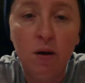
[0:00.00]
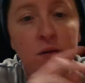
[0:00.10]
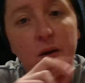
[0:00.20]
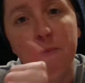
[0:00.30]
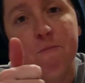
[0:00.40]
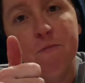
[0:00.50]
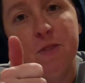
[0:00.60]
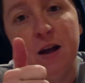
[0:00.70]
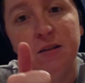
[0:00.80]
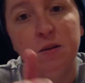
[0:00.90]
So
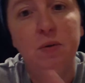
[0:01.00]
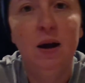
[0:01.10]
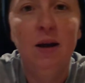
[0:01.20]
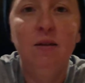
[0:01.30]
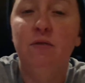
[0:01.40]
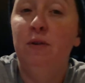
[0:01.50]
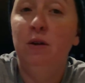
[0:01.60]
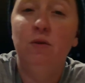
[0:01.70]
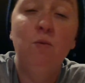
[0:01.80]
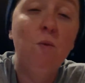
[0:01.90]
that's the plan. This
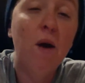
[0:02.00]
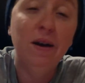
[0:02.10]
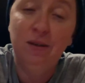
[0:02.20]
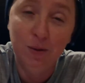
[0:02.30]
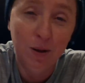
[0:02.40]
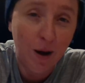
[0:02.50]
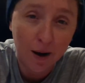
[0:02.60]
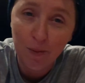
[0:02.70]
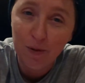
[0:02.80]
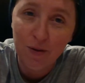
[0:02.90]
video is way too long.
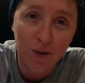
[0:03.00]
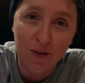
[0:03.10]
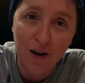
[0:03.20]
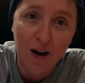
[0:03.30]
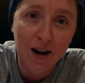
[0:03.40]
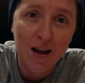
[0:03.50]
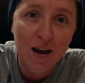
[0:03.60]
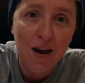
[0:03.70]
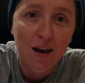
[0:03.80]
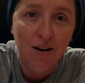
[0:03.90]
I'm so sorry.
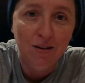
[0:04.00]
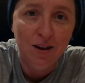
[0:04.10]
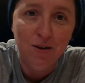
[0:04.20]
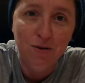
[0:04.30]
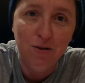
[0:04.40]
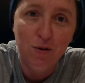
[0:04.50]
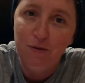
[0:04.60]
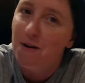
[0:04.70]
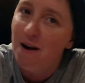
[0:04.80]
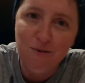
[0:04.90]
It'll take YouTube
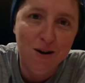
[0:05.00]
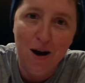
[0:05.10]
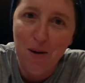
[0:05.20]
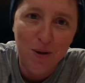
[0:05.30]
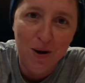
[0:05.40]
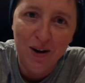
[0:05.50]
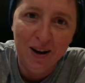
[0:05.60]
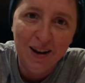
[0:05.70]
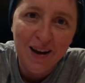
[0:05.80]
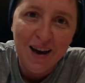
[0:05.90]
forever to upload
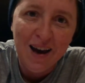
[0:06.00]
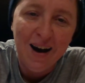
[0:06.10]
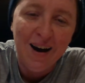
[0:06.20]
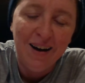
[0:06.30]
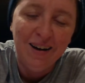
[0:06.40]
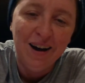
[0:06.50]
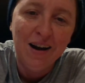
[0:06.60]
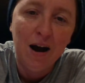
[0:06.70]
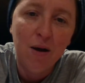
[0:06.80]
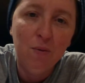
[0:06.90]
it.
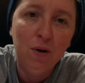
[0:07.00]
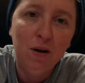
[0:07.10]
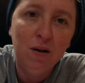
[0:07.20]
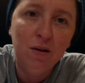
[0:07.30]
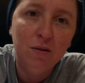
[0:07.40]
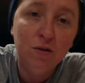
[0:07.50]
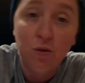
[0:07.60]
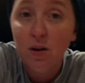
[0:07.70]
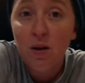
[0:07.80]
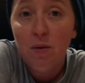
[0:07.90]
And I will
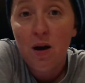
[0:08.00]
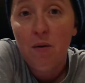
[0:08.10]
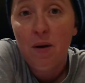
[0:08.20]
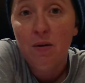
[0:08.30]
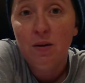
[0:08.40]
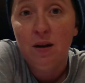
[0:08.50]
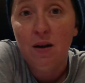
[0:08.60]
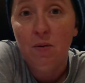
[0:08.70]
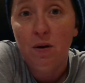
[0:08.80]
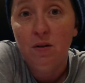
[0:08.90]
shortly be coming back with a
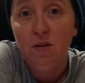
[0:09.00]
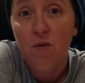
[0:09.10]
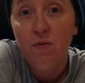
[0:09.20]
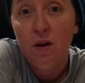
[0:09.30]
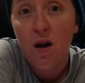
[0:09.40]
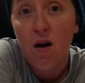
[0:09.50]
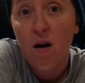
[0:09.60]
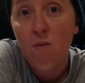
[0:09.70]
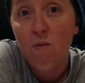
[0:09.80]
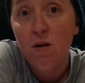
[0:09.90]
second one, because hopefully
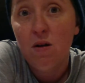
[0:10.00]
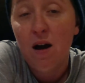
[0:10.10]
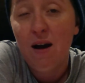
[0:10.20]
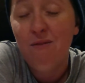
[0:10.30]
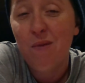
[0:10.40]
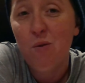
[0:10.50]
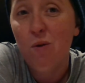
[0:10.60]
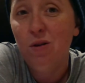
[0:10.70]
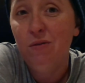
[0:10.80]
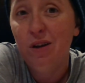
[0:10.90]
I will have my
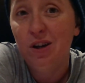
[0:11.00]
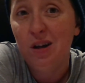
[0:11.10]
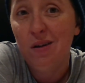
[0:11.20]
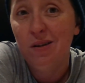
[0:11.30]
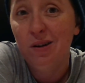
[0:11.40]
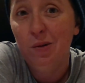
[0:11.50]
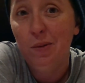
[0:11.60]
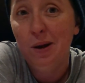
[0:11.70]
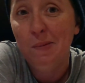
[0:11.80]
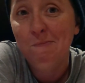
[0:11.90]
world fleshed out a little
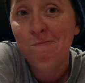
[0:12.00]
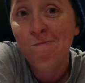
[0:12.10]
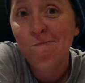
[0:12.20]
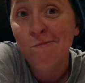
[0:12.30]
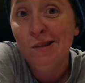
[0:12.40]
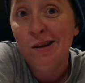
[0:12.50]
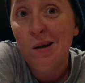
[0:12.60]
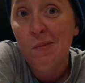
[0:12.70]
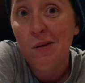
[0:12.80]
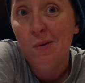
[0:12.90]
bit
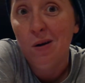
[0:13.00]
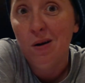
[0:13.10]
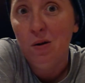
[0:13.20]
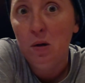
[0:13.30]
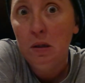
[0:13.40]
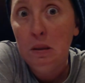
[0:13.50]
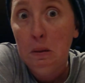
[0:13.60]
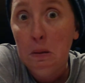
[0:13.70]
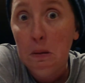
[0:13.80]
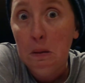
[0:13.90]
by tomorrow.
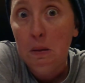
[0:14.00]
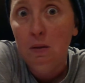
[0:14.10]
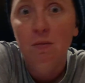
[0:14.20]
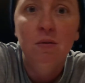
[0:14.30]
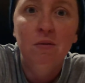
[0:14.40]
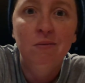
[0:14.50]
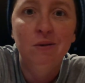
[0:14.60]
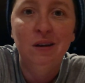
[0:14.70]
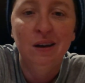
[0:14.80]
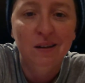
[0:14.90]
We'll
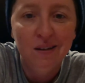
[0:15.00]
see.